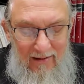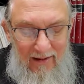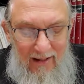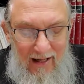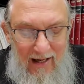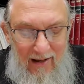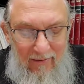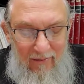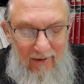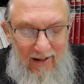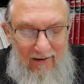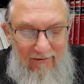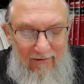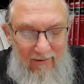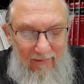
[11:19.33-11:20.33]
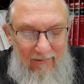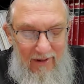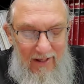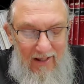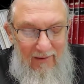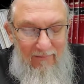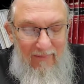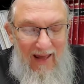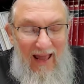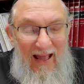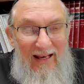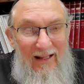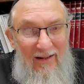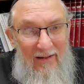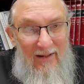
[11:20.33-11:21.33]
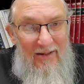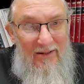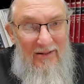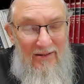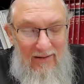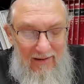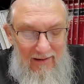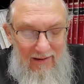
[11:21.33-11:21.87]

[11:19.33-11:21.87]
that I went from being penniless